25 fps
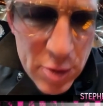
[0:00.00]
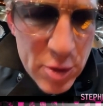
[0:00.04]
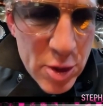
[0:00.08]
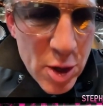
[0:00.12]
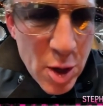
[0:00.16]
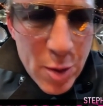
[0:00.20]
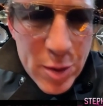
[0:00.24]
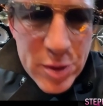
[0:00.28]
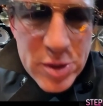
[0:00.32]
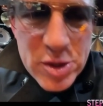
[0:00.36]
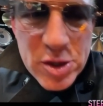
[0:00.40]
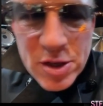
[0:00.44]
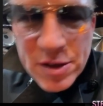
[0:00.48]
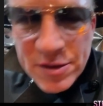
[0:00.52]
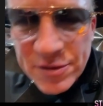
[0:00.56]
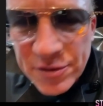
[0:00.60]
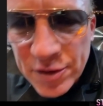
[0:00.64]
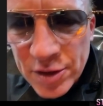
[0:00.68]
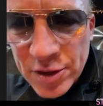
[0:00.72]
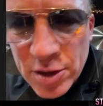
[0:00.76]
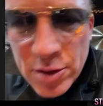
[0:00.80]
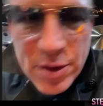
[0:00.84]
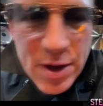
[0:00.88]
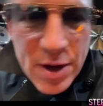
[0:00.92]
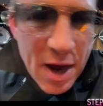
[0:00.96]
what's good for
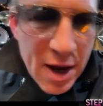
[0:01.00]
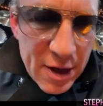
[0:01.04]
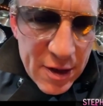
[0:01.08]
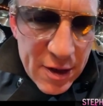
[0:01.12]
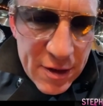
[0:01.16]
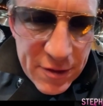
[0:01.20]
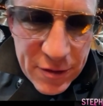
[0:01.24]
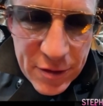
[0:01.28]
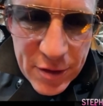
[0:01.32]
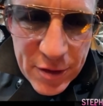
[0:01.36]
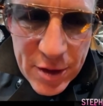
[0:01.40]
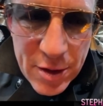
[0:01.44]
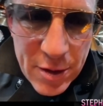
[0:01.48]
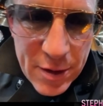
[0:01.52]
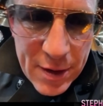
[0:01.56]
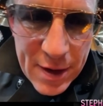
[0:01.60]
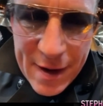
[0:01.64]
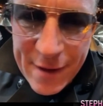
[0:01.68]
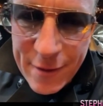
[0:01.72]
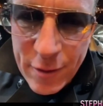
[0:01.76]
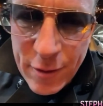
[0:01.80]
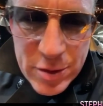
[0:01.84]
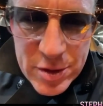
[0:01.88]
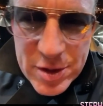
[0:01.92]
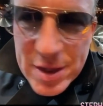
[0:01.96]
you and not good for you.
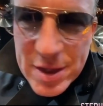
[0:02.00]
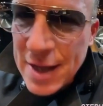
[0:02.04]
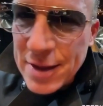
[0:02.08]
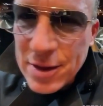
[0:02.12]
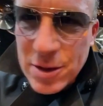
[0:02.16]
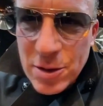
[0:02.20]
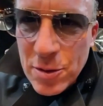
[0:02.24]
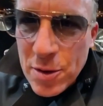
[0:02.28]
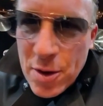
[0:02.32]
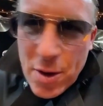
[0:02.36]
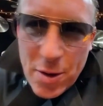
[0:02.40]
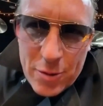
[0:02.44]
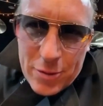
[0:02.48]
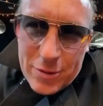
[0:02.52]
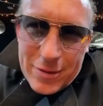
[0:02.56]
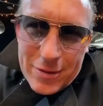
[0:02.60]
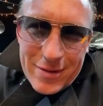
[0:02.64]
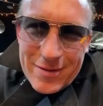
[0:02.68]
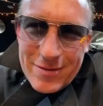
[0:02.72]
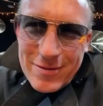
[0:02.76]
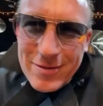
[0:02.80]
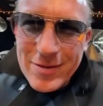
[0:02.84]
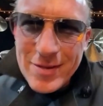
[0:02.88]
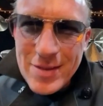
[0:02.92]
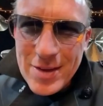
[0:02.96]
Everyone's got their own,
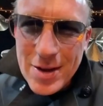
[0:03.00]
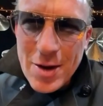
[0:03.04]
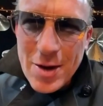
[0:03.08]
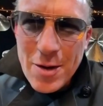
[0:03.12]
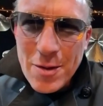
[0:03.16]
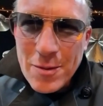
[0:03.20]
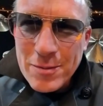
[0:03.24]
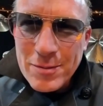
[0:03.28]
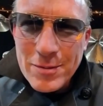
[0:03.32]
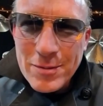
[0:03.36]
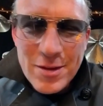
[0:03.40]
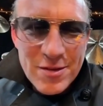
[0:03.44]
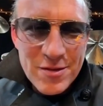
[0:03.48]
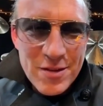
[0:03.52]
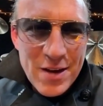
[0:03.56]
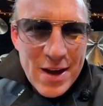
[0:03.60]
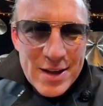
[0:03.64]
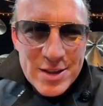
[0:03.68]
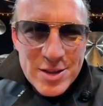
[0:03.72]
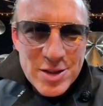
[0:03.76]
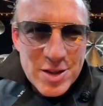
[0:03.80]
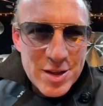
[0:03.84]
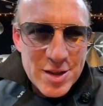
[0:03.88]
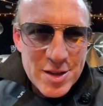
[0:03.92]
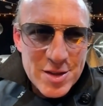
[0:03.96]

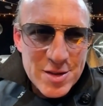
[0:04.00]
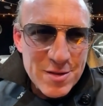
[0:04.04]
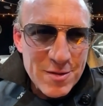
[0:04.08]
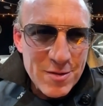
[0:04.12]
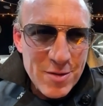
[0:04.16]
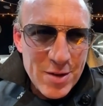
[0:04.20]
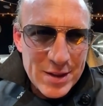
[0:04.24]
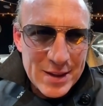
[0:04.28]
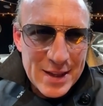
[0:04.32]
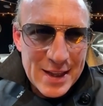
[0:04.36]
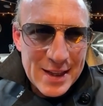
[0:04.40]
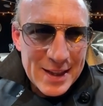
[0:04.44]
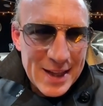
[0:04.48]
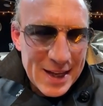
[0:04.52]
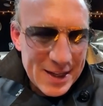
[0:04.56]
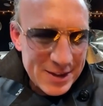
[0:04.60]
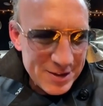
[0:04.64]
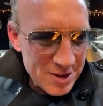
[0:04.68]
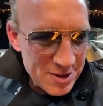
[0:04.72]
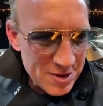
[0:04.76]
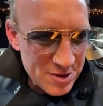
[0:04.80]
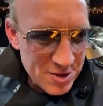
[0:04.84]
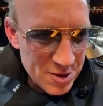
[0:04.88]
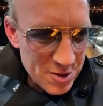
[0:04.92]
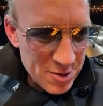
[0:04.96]
vices of what they like
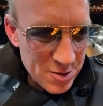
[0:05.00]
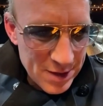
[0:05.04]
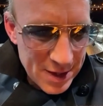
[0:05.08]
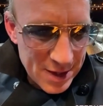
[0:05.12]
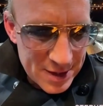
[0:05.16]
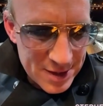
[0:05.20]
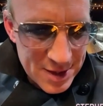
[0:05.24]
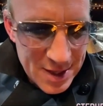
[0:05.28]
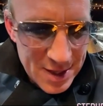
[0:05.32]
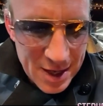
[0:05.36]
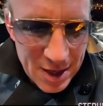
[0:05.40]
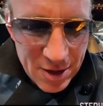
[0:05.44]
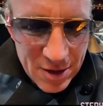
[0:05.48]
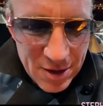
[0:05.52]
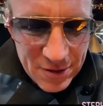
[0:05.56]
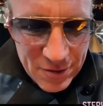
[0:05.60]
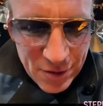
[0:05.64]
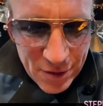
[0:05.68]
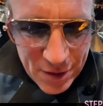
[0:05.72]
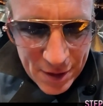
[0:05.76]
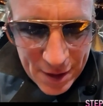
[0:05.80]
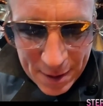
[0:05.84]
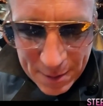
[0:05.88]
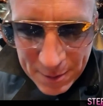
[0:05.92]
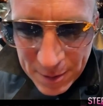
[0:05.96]
to do that's not good
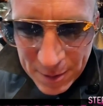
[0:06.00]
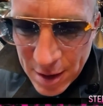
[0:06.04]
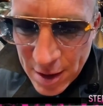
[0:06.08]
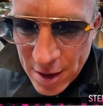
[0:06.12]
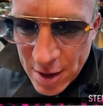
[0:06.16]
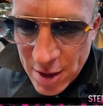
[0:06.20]
for them.